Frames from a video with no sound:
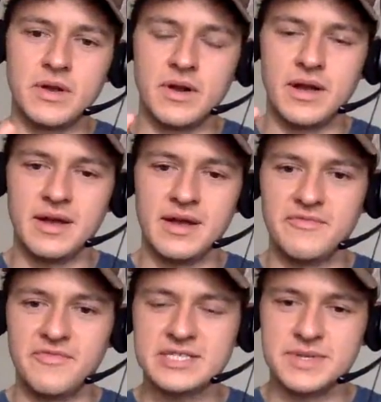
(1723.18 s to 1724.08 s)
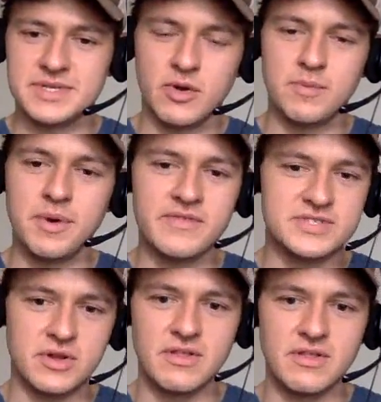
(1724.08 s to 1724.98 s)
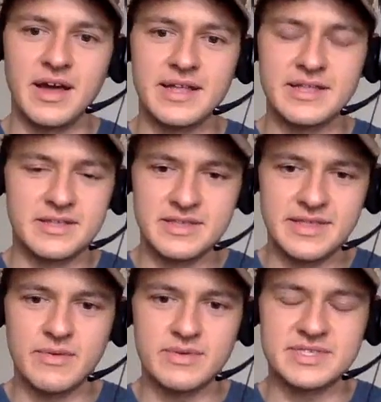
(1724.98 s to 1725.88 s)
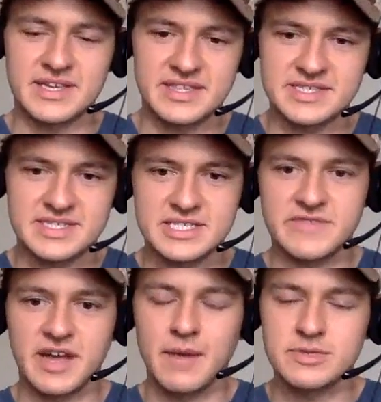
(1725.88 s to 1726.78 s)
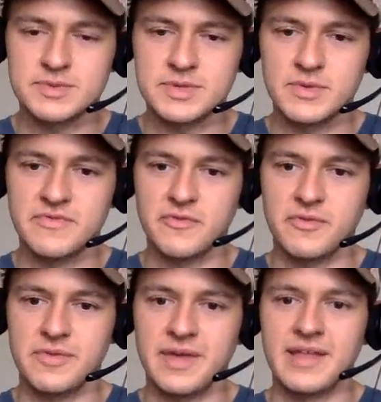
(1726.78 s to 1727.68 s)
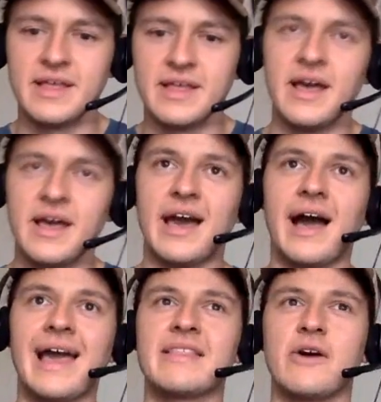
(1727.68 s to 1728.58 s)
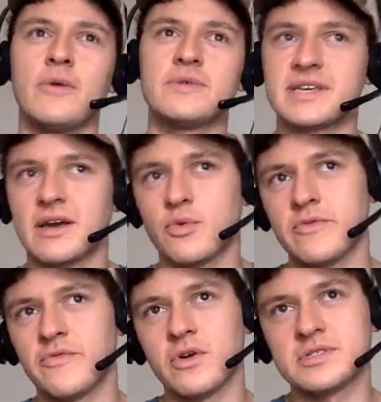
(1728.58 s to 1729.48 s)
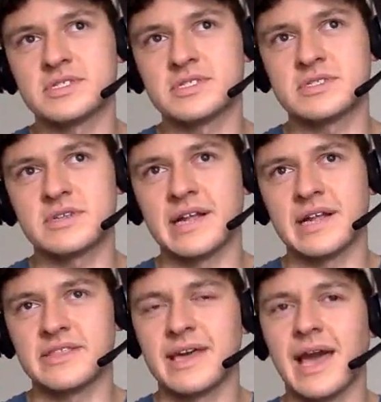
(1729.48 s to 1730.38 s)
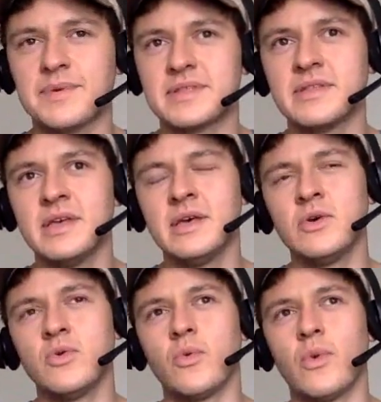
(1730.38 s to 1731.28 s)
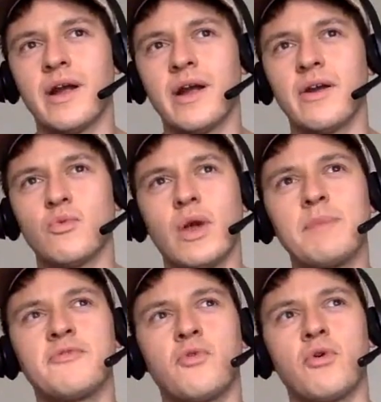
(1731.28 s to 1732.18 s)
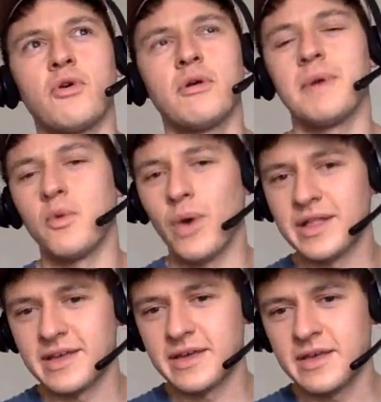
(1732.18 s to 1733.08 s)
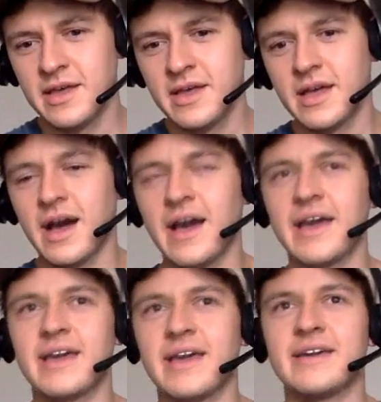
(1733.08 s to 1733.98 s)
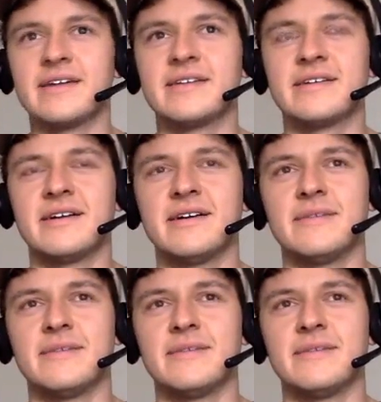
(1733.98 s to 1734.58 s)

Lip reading: investment to go above a certain line. And that was like this sense of accomplishment you feel from that. I had almost like a reverse kind of thing happen, where right before my wedding, I a